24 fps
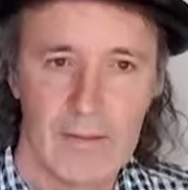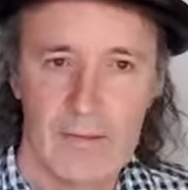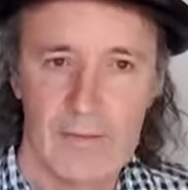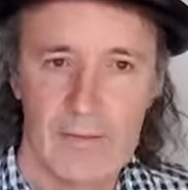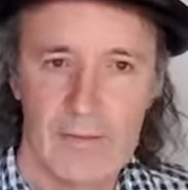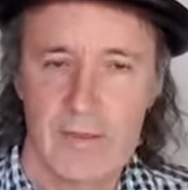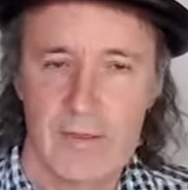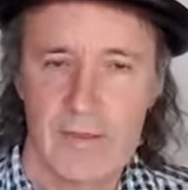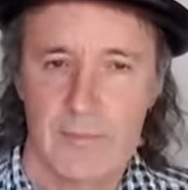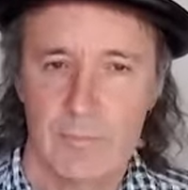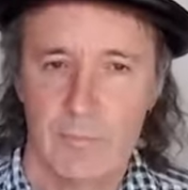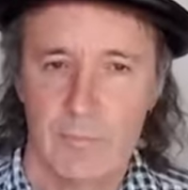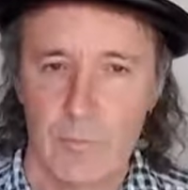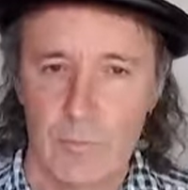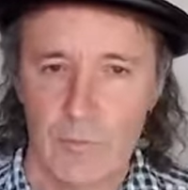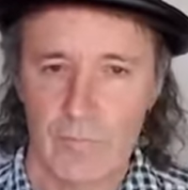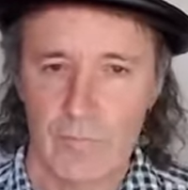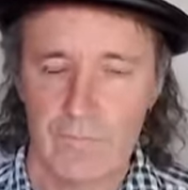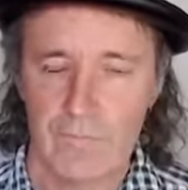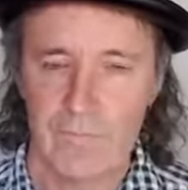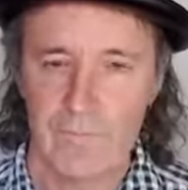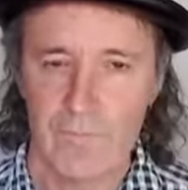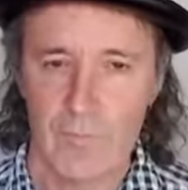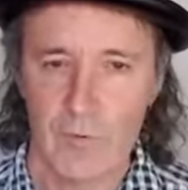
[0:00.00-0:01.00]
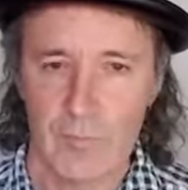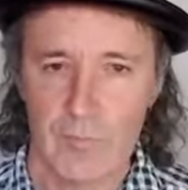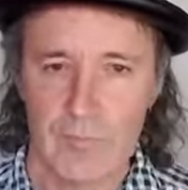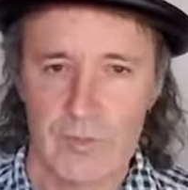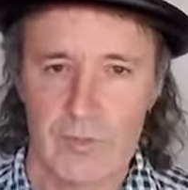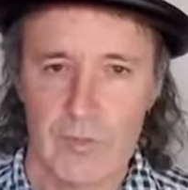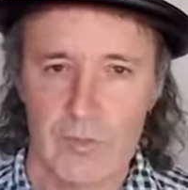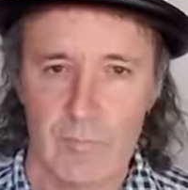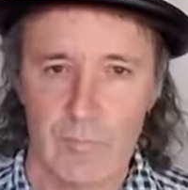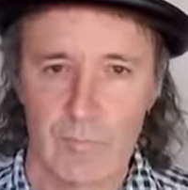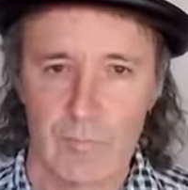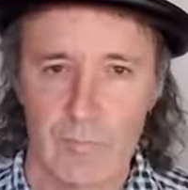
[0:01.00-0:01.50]
This book
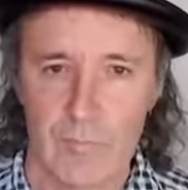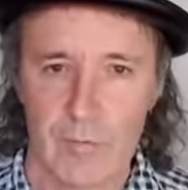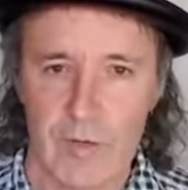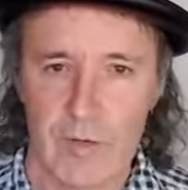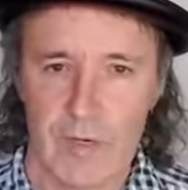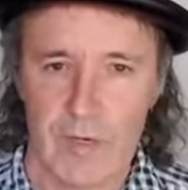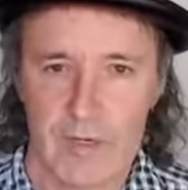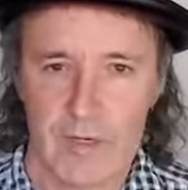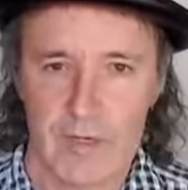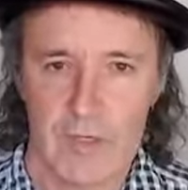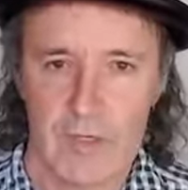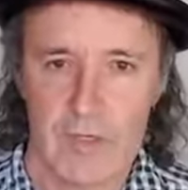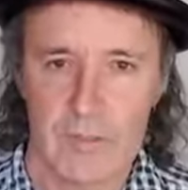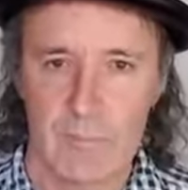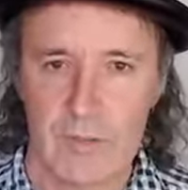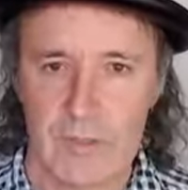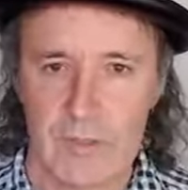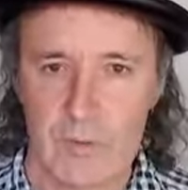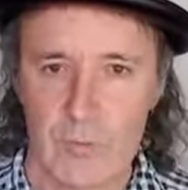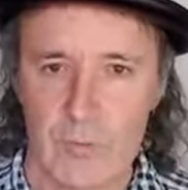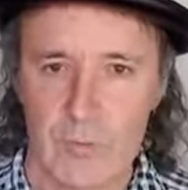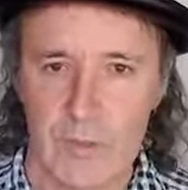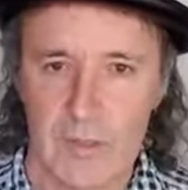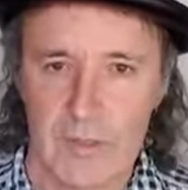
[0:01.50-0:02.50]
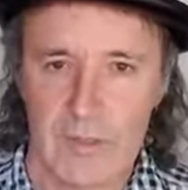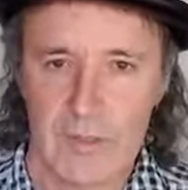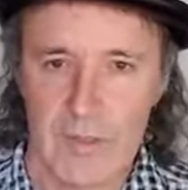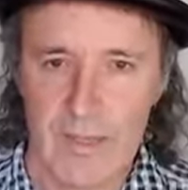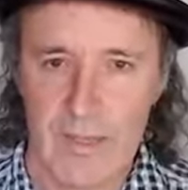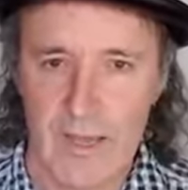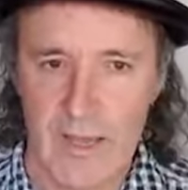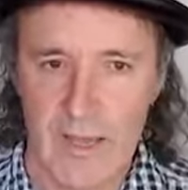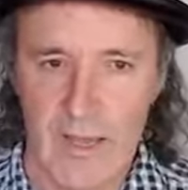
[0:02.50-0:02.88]
forms the bridge between the